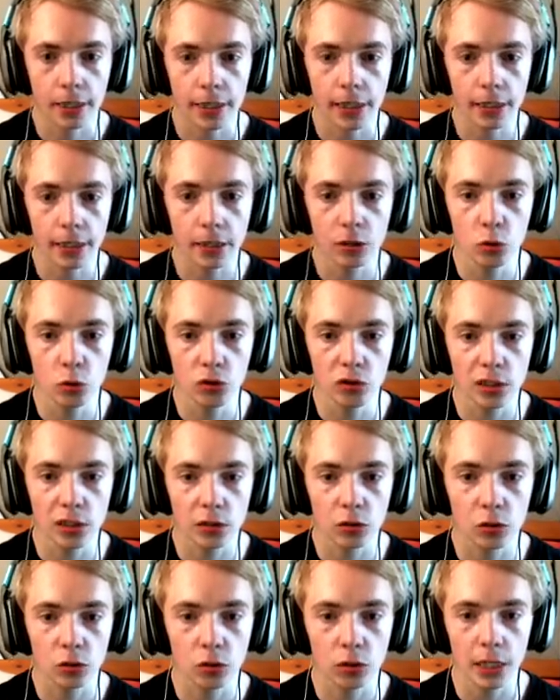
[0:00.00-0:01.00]
I get it. Used
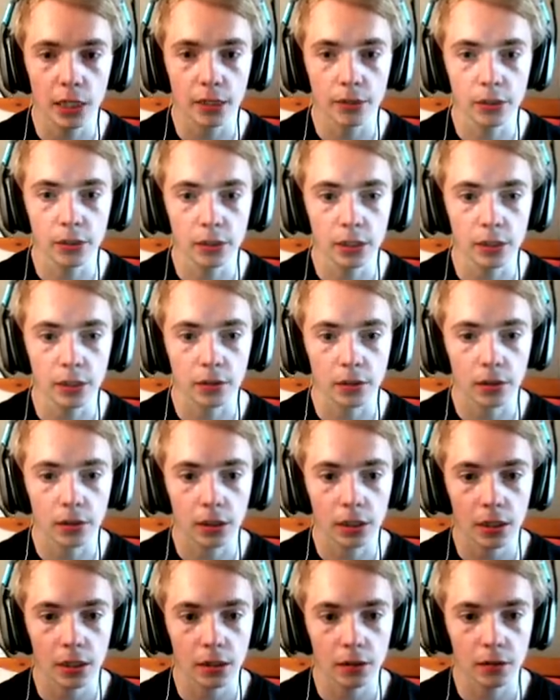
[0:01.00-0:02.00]
it to get underneath.
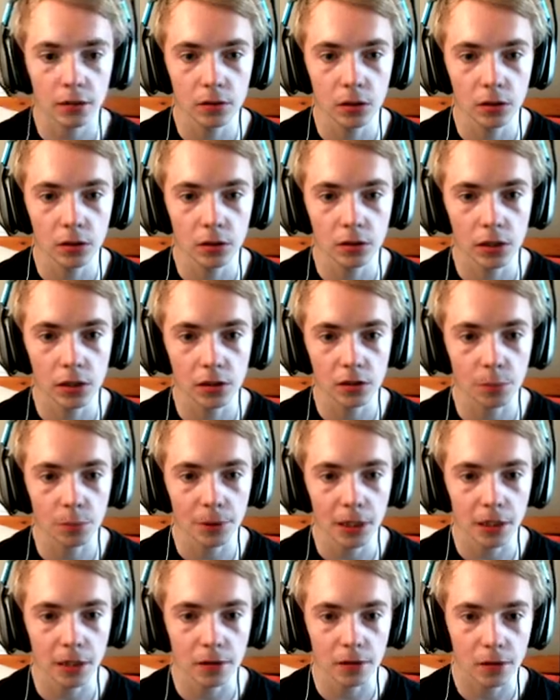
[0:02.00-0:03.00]
Uh, no, not a
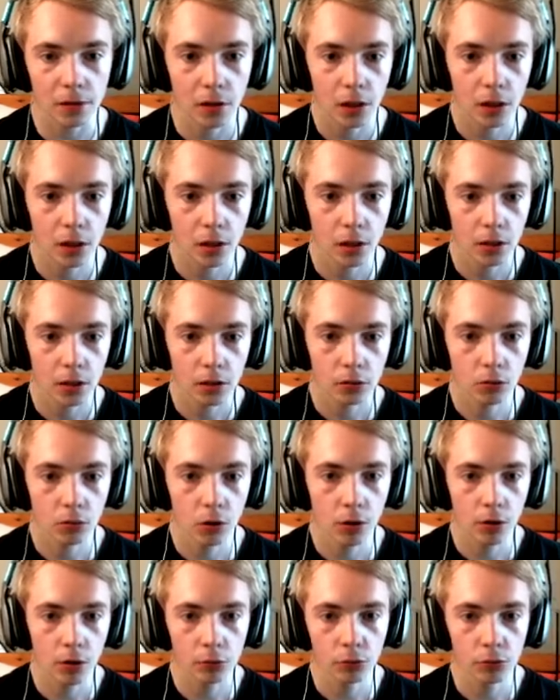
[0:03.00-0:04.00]
surprise.
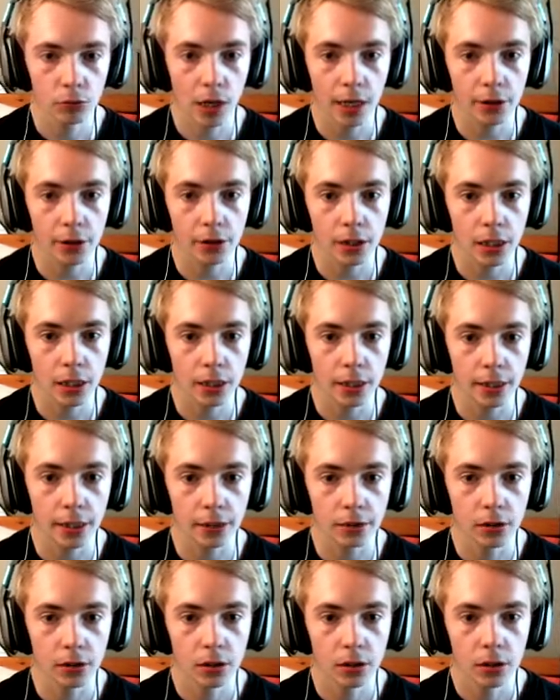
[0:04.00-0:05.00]
What, and how do I get
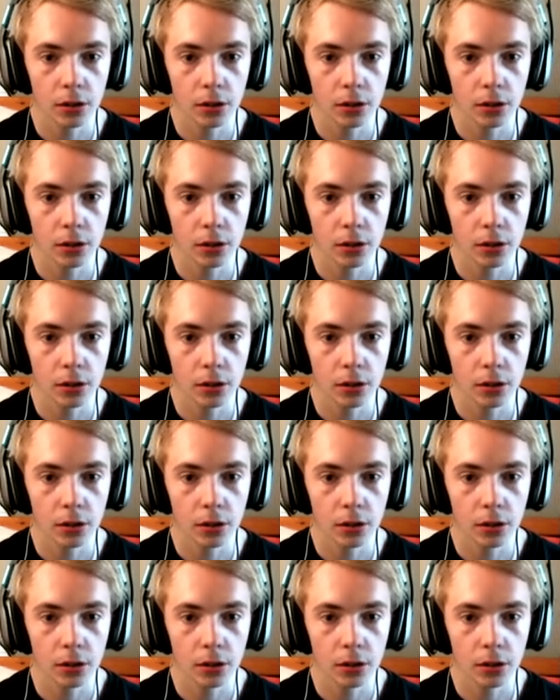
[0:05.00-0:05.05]
out?